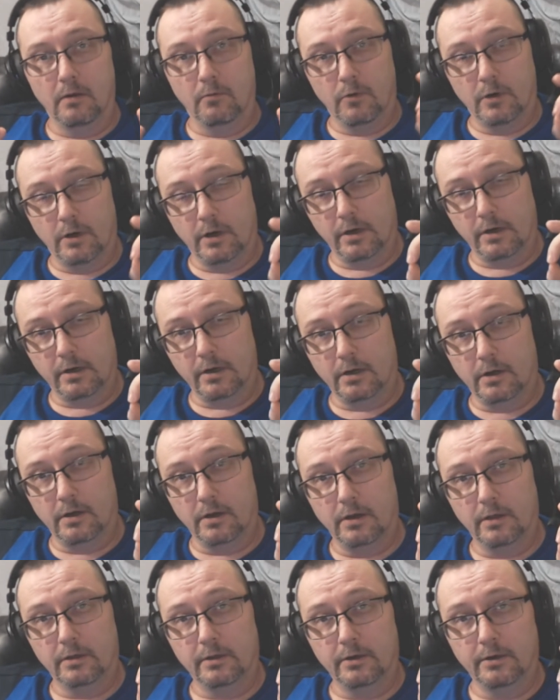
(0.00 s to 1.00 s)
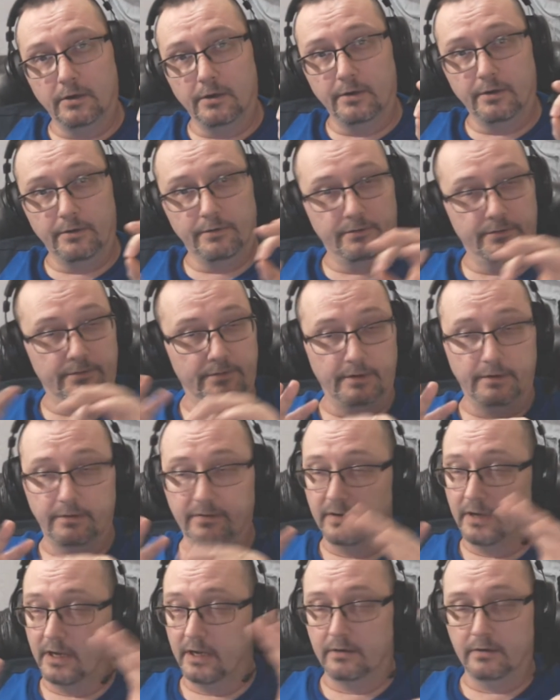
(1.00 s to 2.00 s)
watercolors,
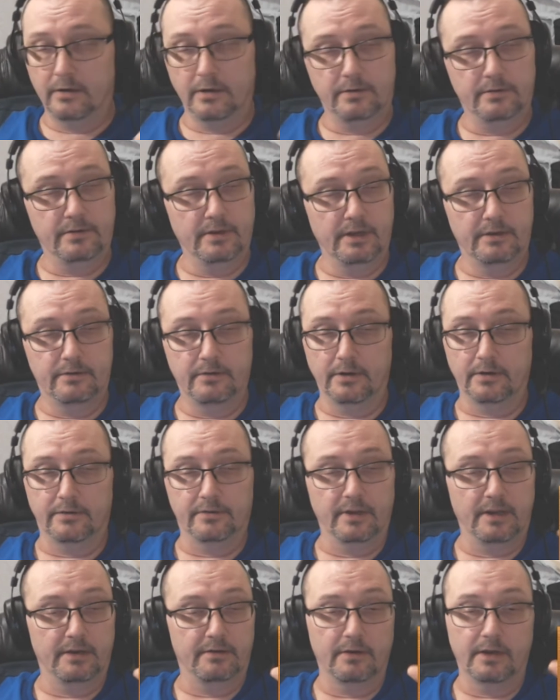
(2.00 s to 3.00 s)
etc., etc., etc.